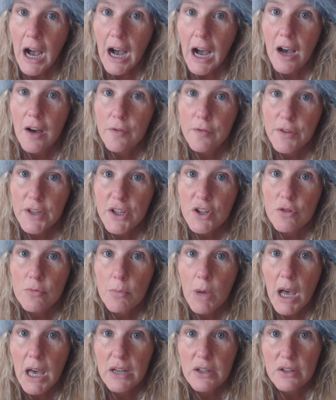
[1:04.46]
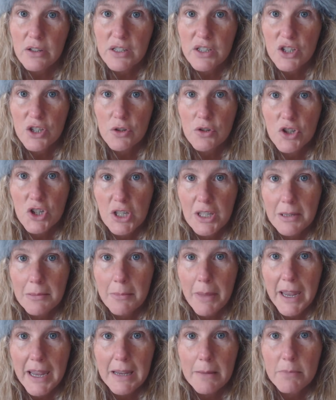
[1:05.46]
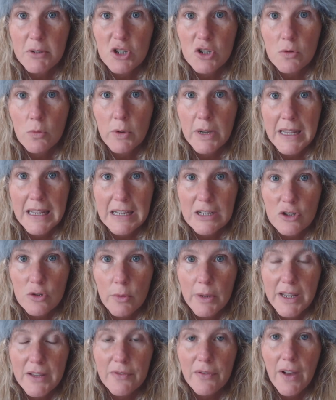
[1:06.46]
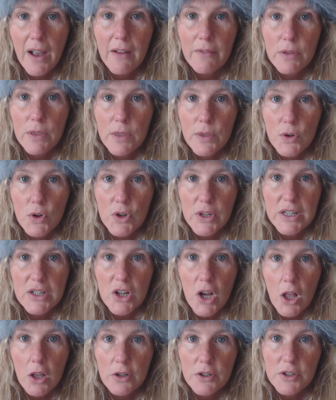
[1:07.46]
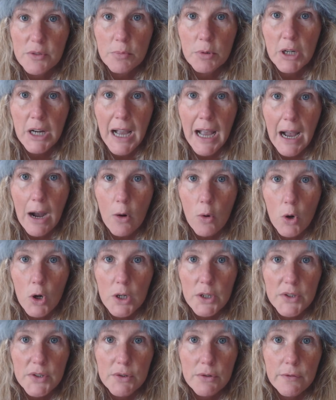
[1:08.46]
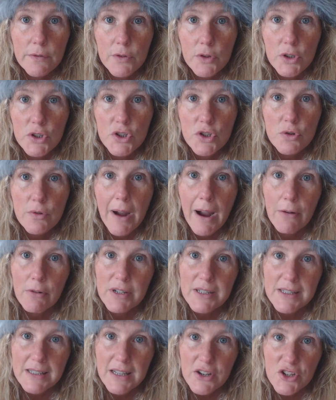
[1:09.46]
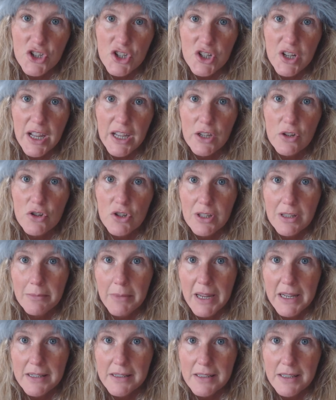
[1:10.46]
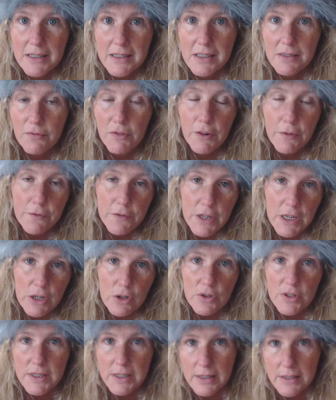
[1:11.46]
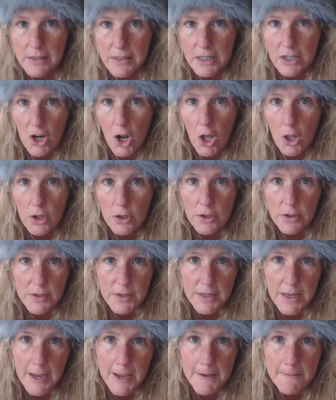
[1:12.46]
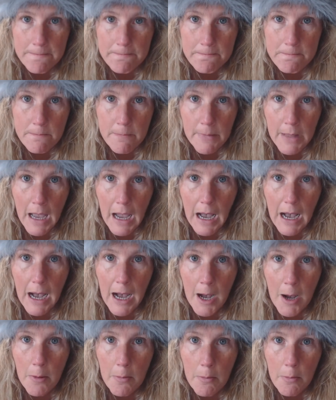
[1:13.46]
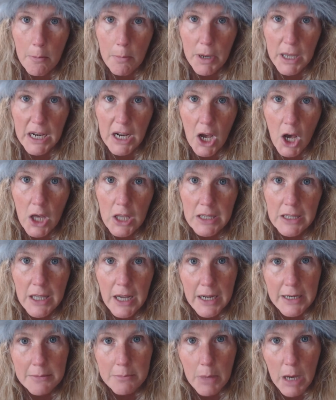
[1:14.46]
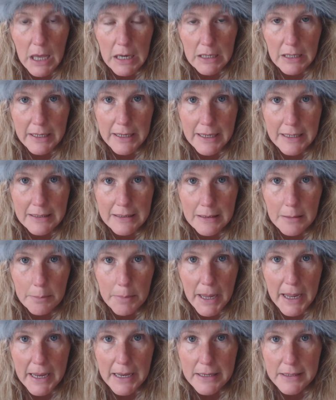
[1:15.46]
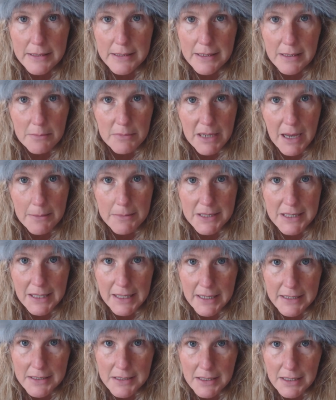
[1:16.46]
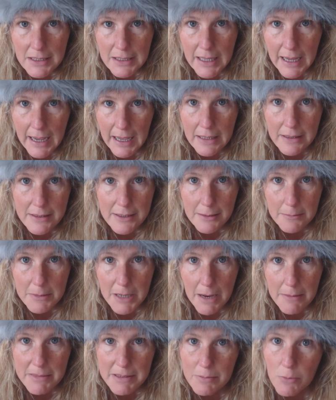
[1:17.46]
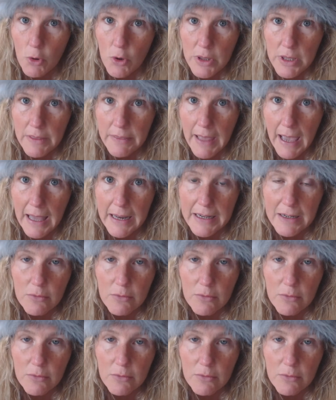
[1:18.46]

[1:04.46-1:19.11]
Uh, figure models usually make between $25 and $30 per hour. So for a two-hour session, I usually make $50 or $60. Um, but online modeling pays sometimes less than that, sometimes more than that.